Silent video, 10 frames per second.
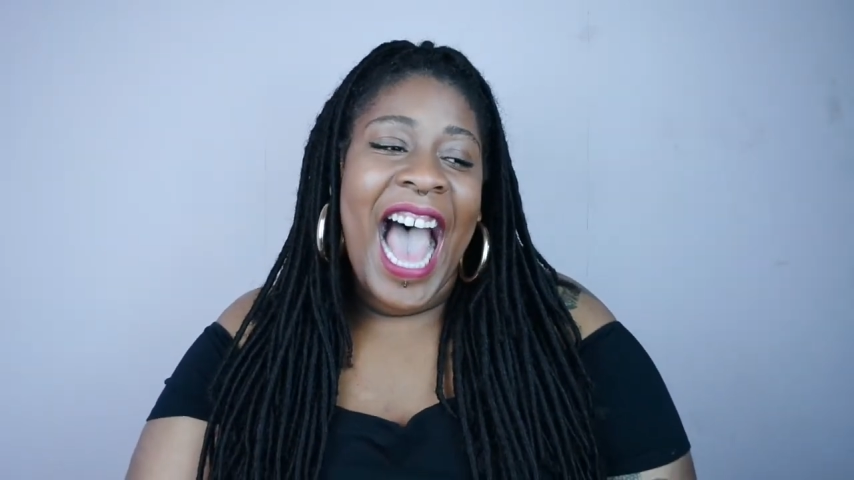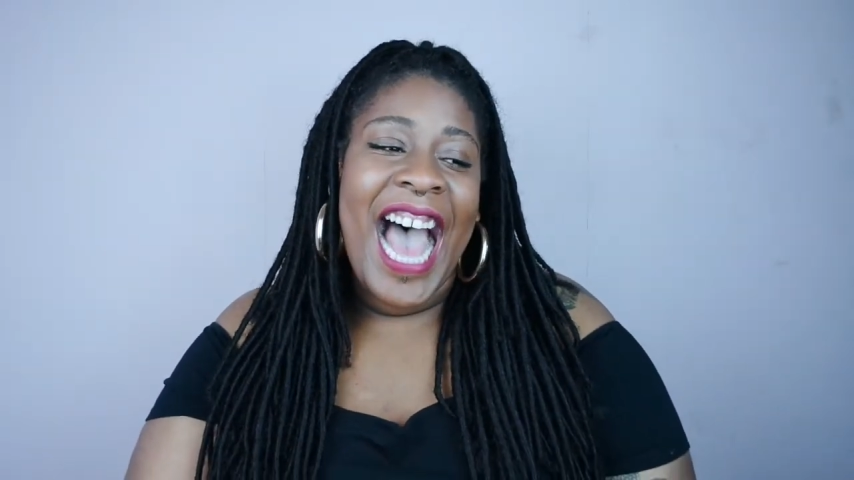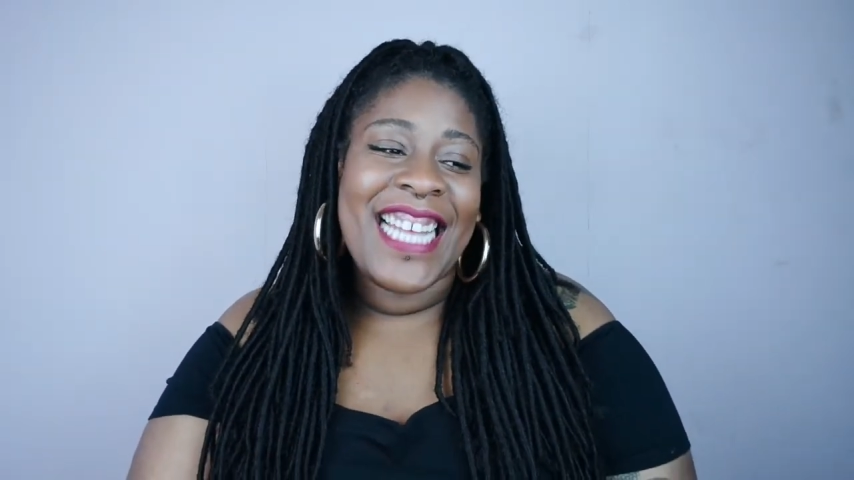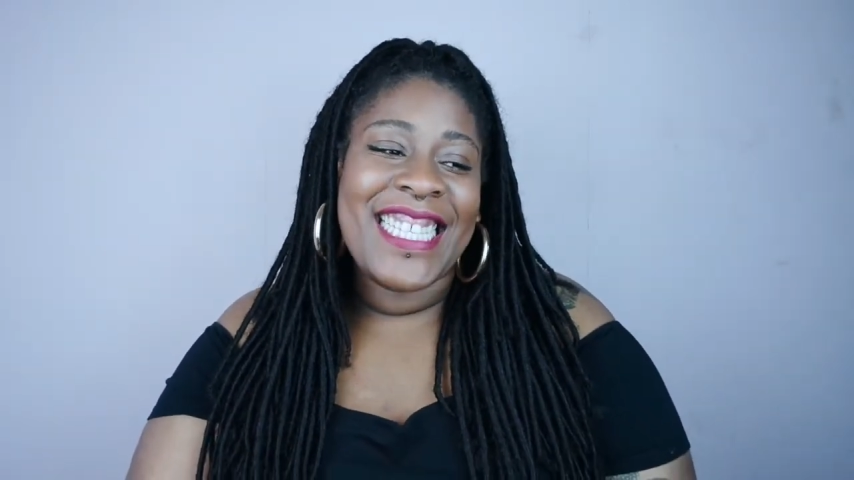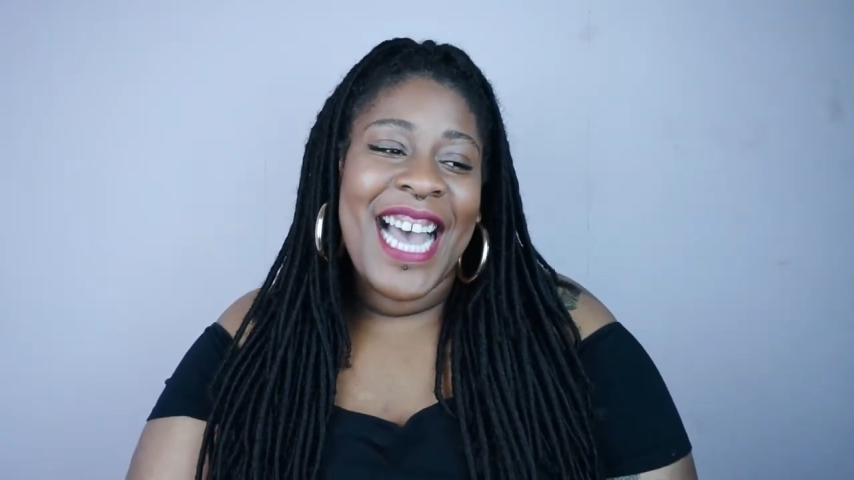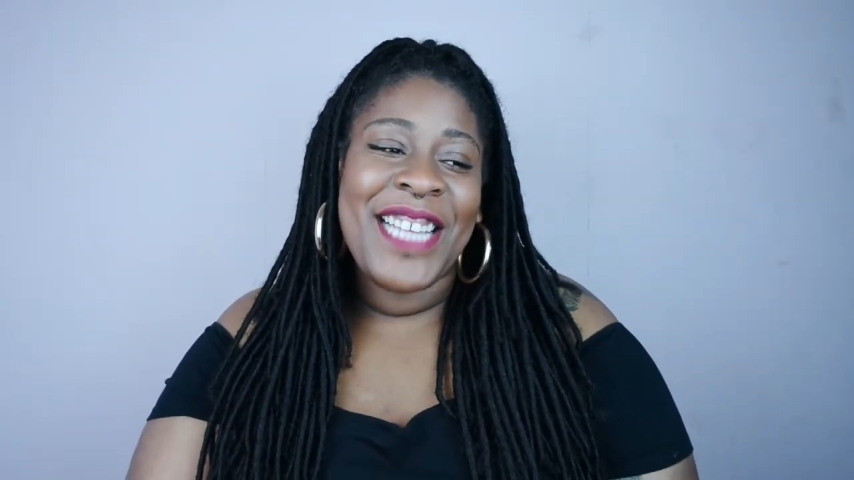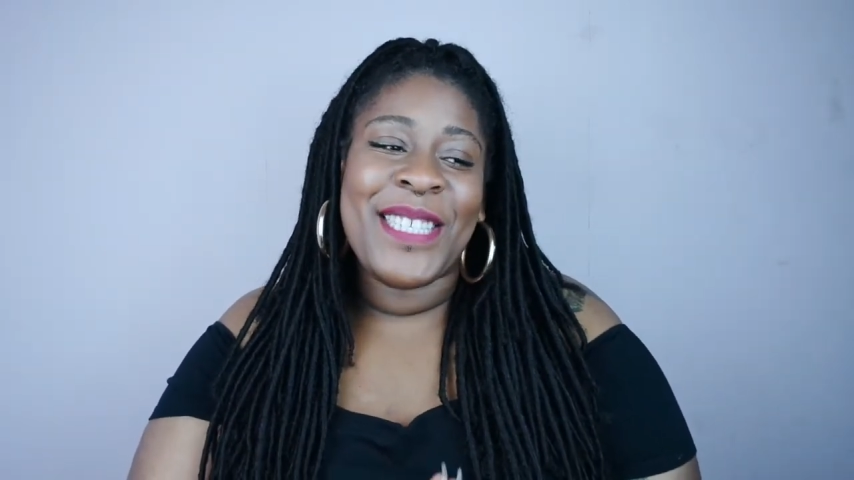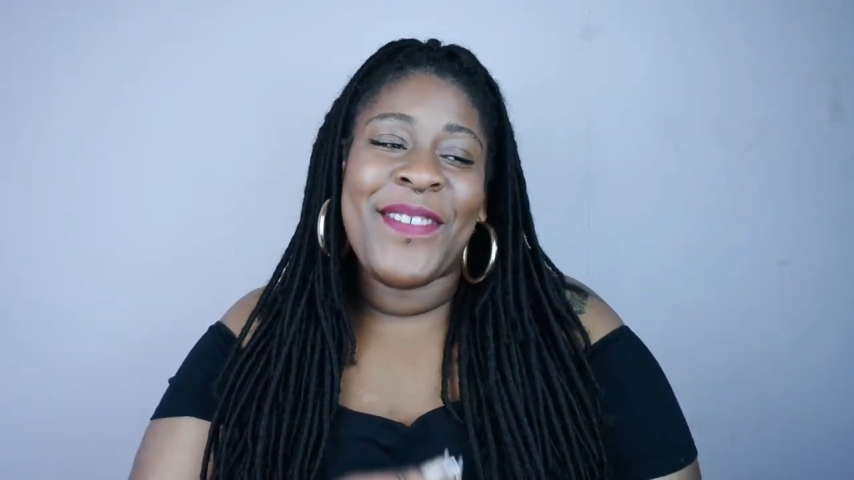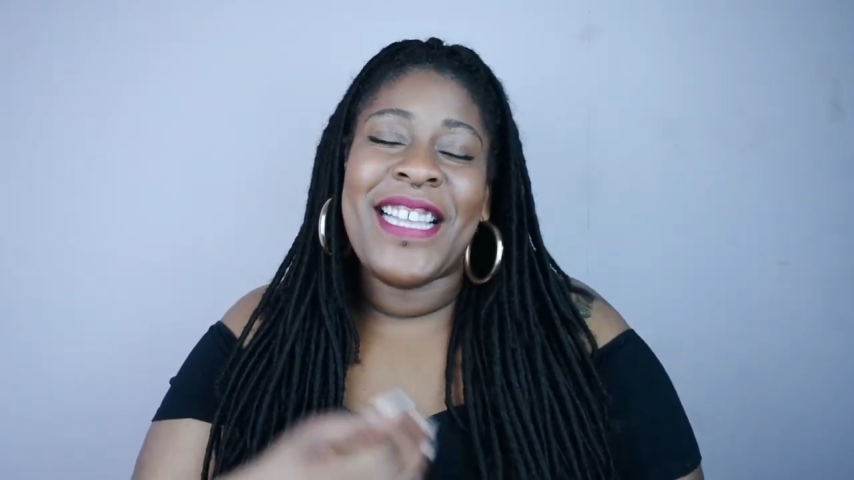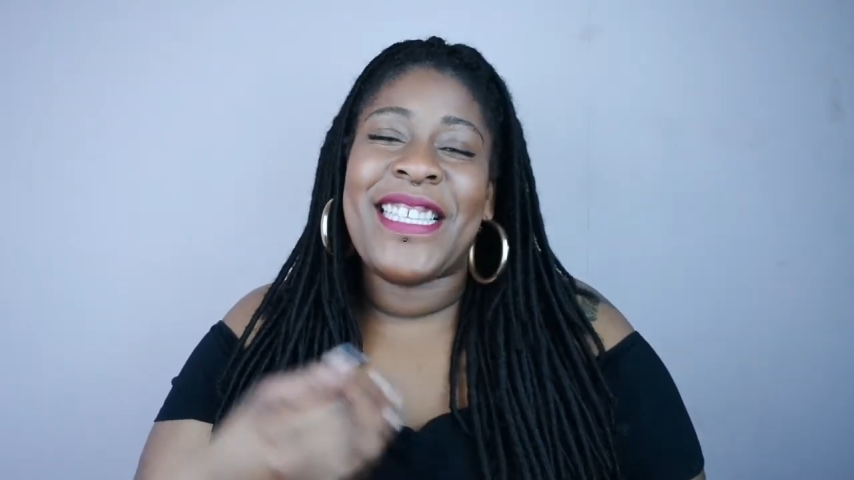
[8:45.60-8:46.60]
and I
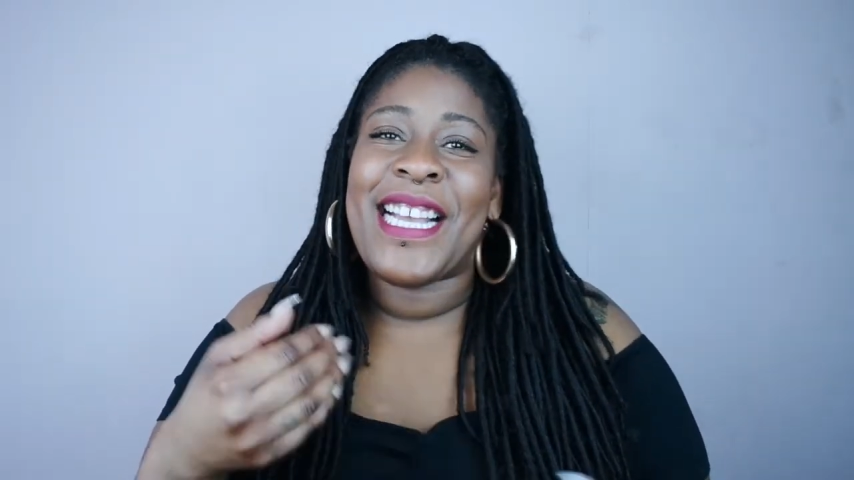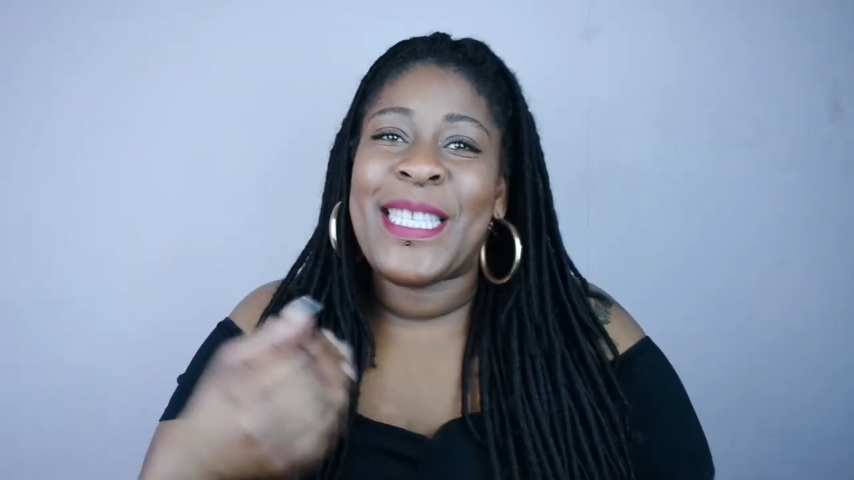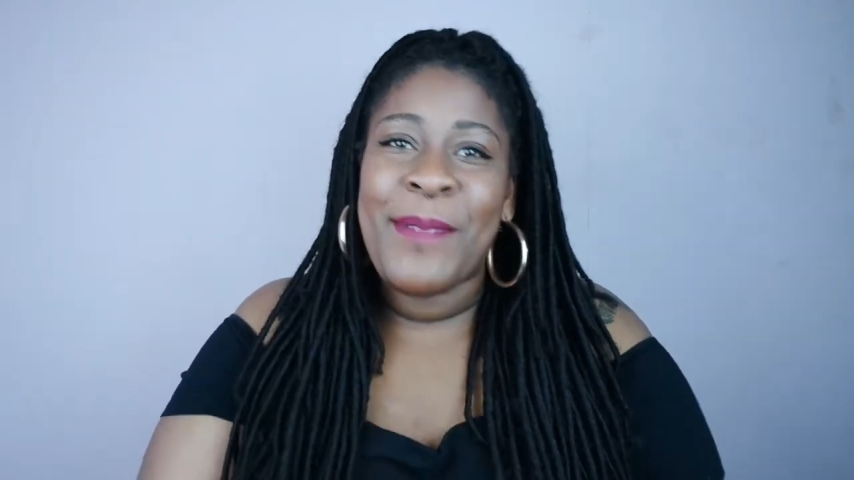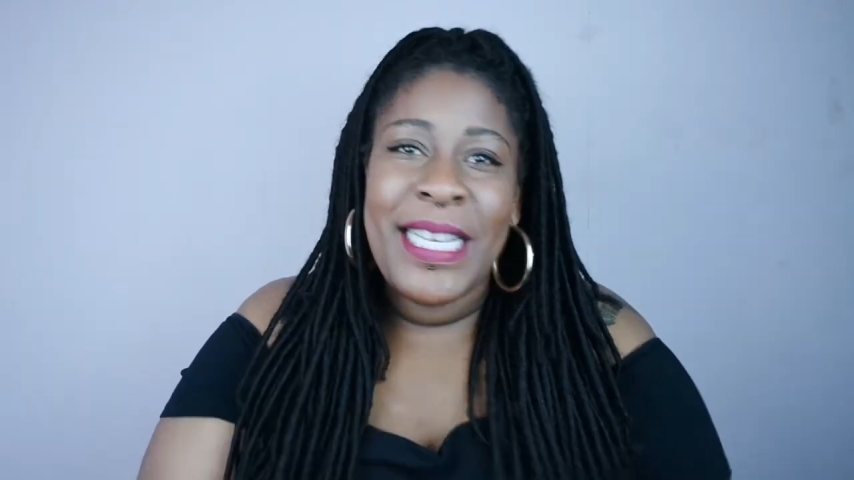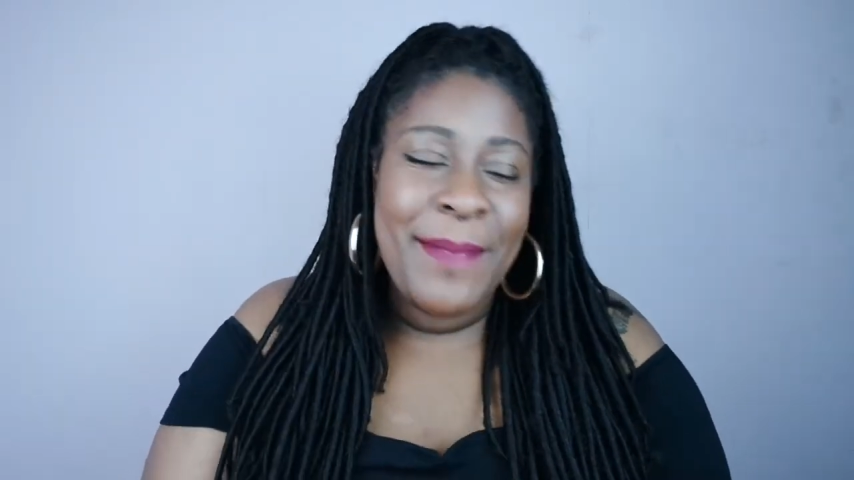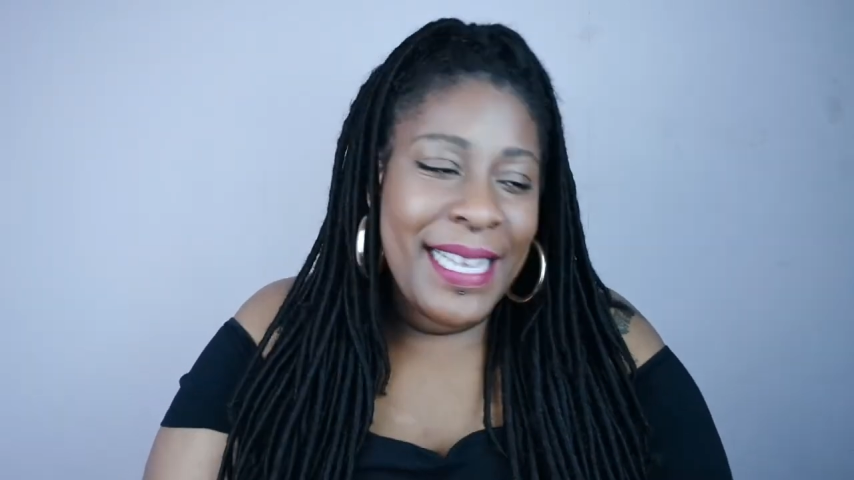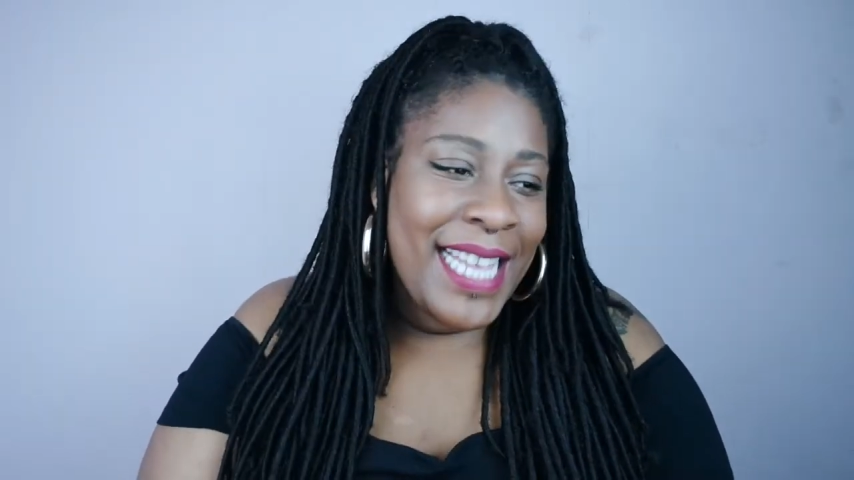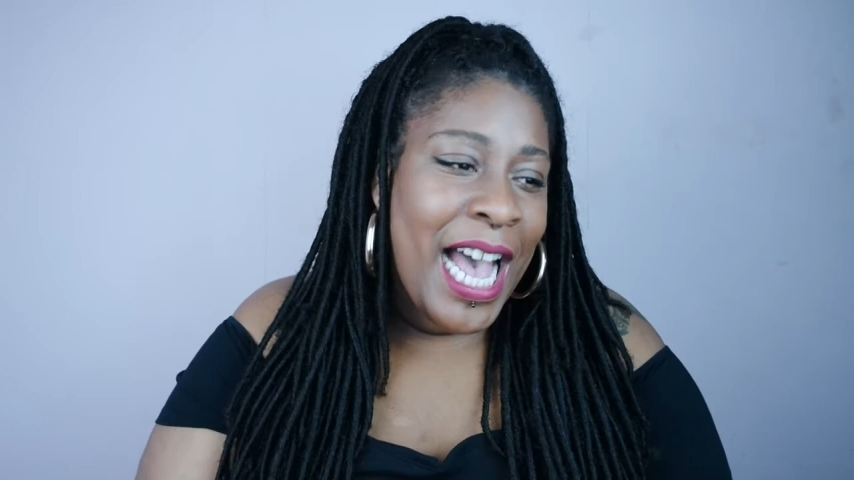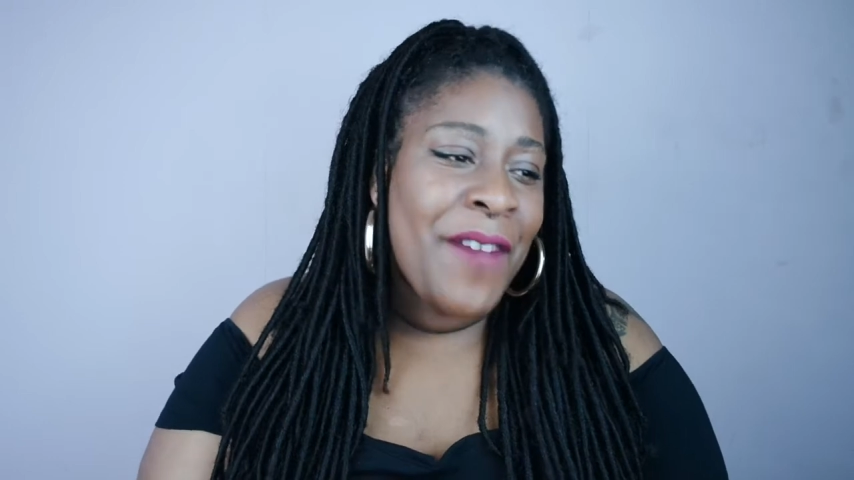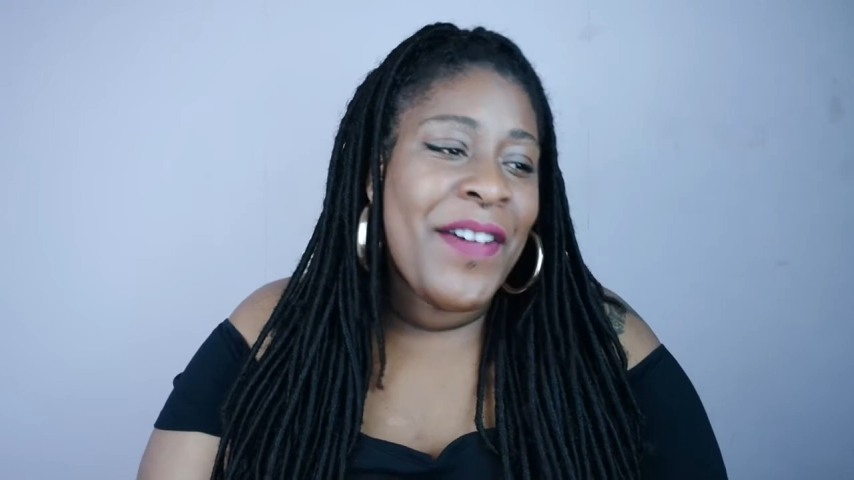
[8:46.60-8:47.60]
just wanted to express
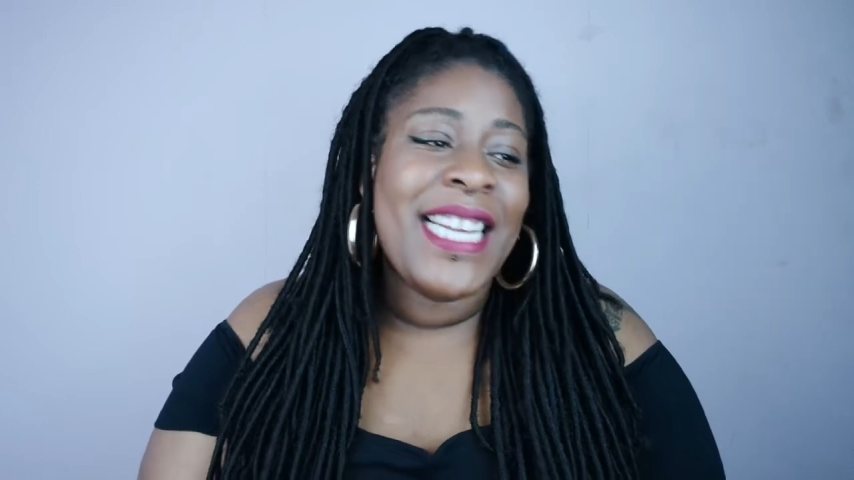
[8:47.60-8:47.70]
myself.